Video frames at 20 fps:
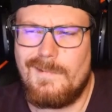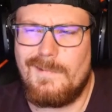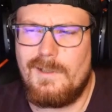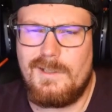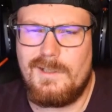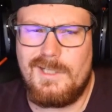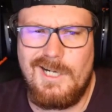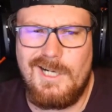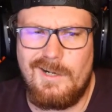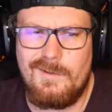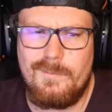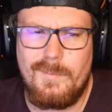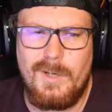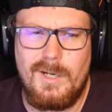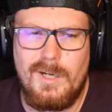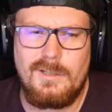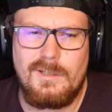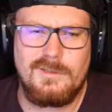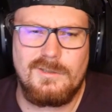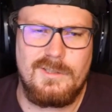cotton
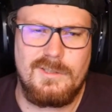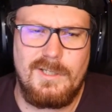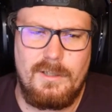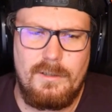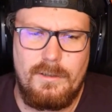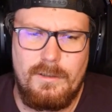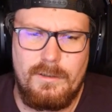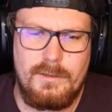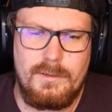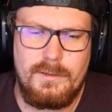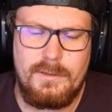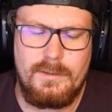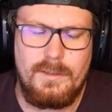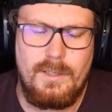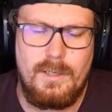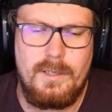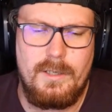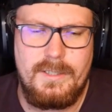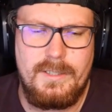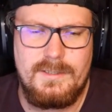balls that are
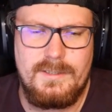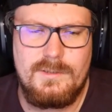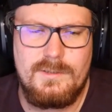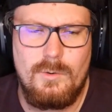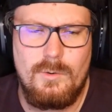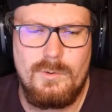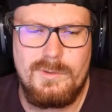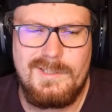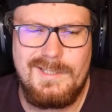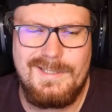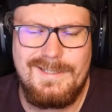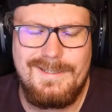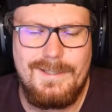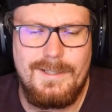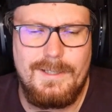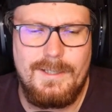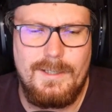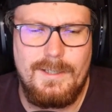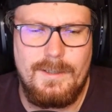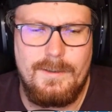already soaked in
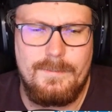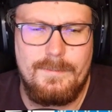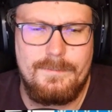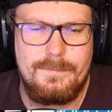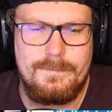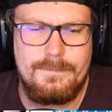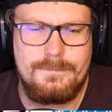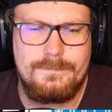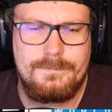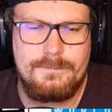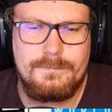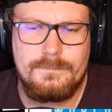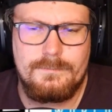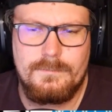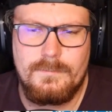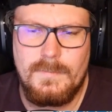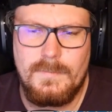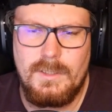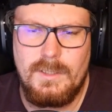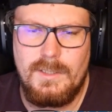a
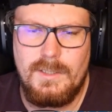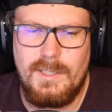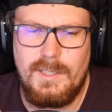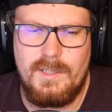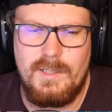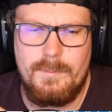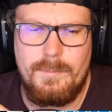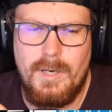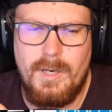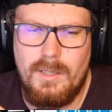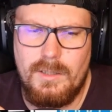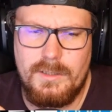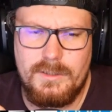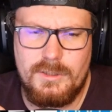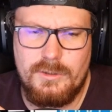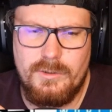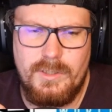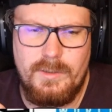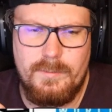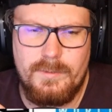
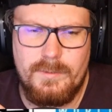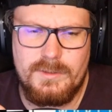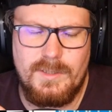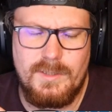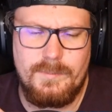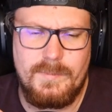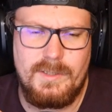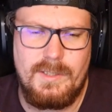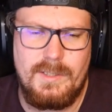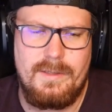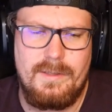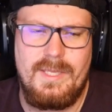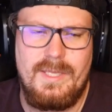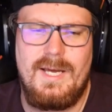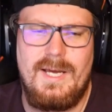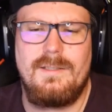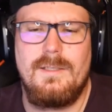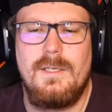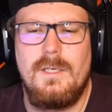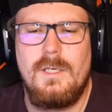polish cream or something like
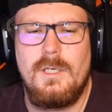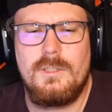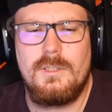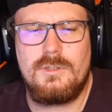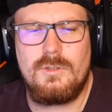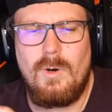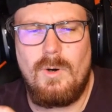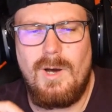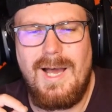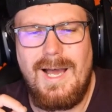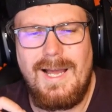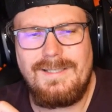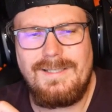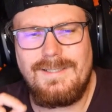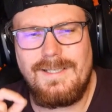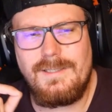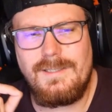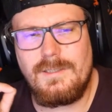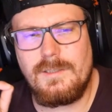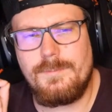that. So I
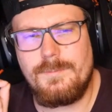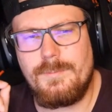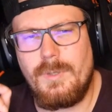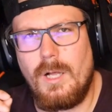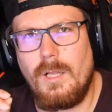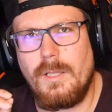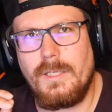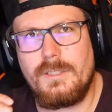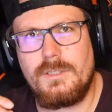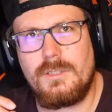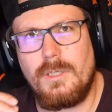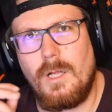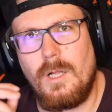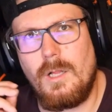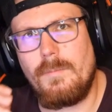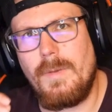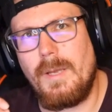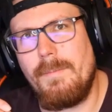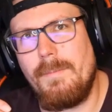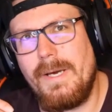tend to polish
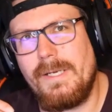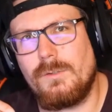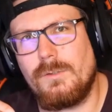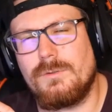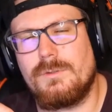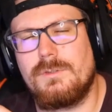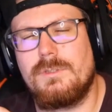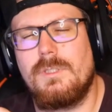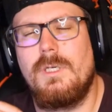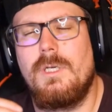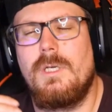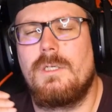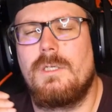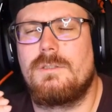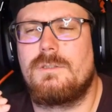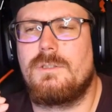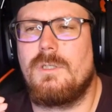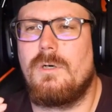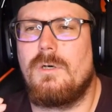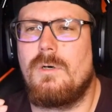all my metals.
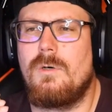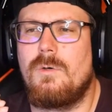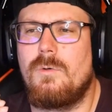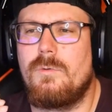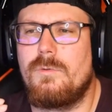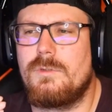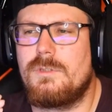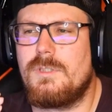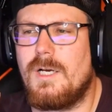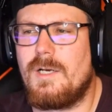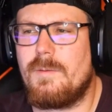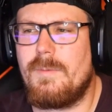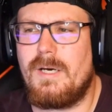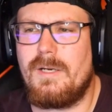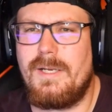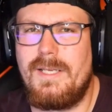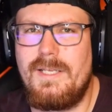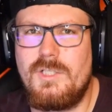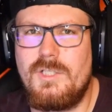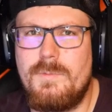So talk
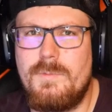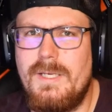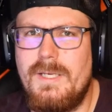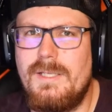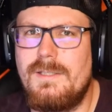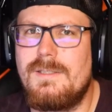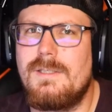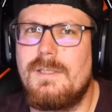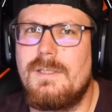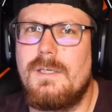about hinge pins,